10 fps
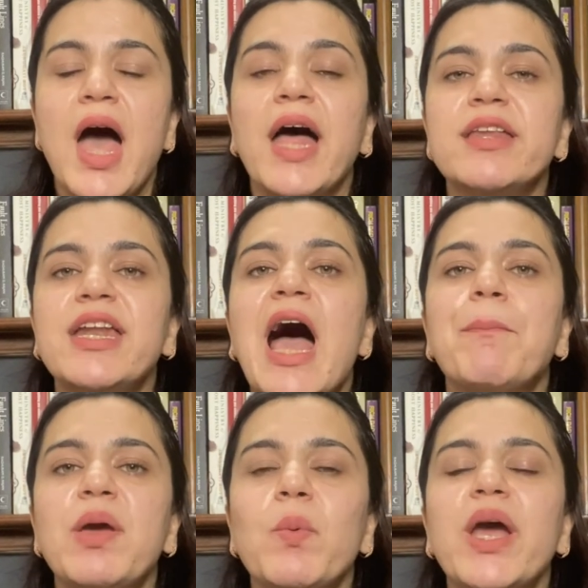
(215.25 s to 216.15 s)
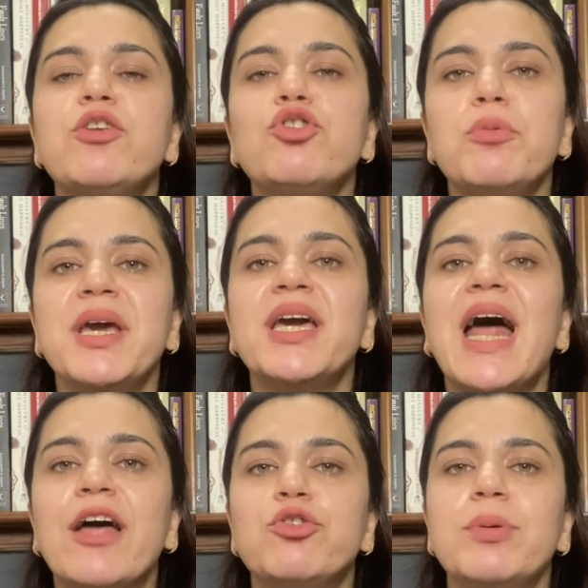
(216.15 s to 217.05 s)
And the nappy weight should be
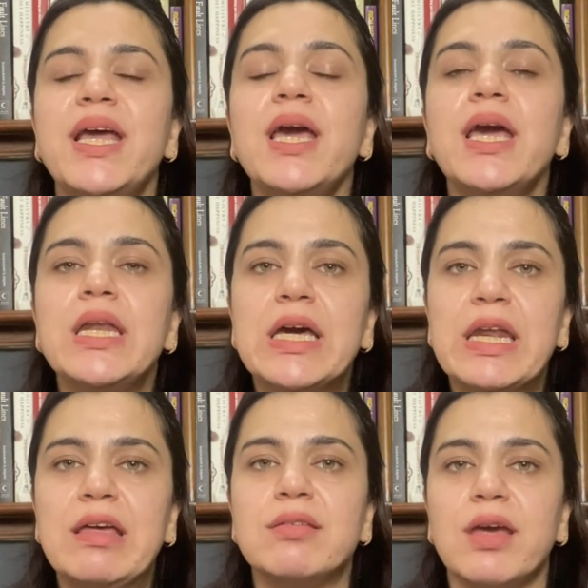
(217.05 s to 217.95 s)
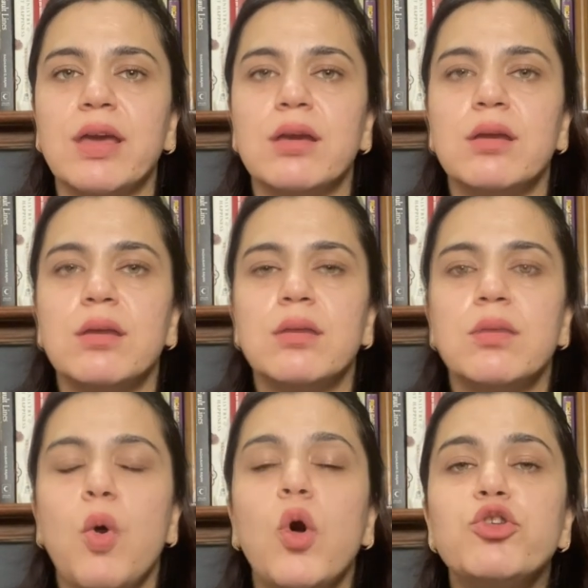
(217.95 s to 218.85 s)
gradually increasing.
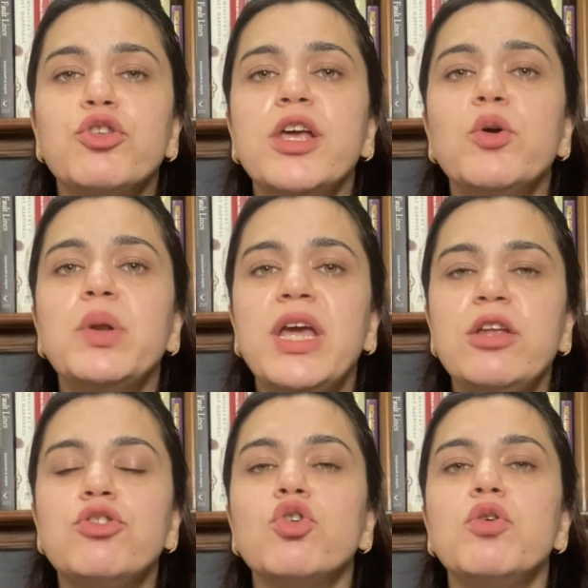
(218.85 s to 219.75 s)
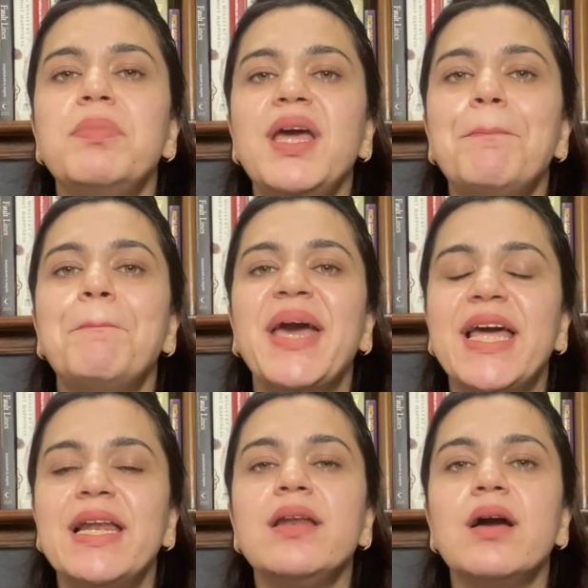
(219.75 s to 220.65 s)
Also, the urine should be
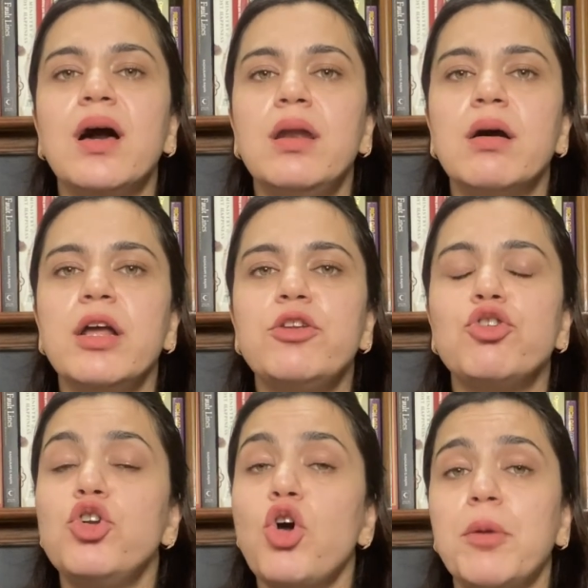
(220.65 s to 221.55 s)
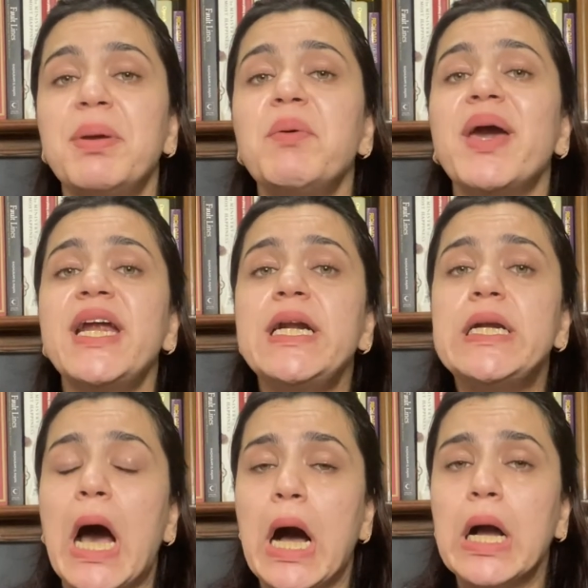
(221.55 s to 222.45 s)
pale in color. It should not be very
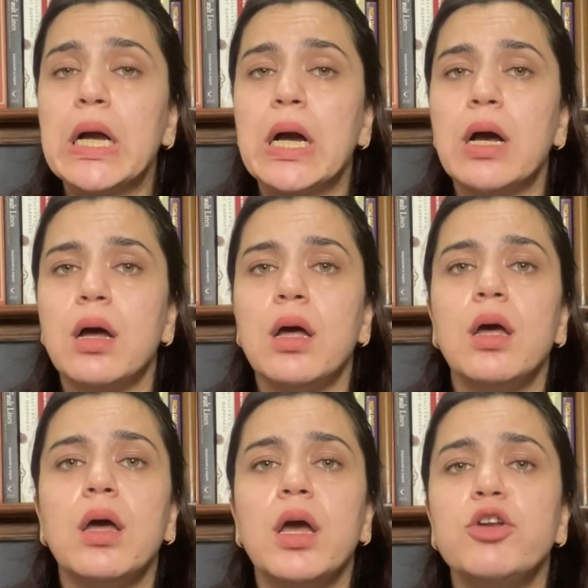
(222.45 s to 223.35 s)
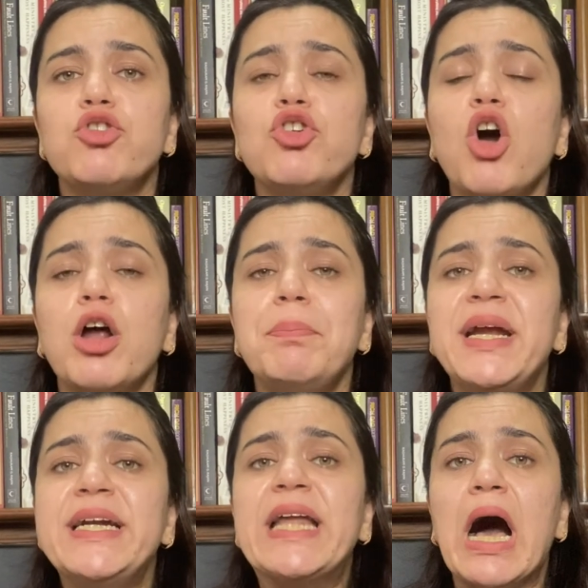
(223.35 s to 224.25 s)
dark. It should not
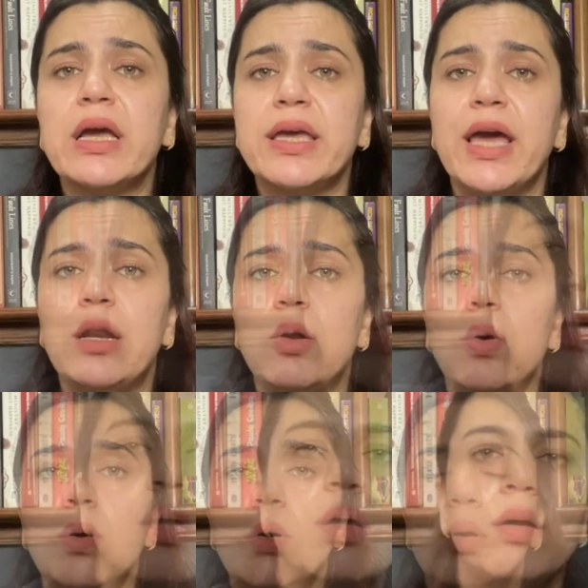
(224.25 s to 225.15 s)
be dark yellow.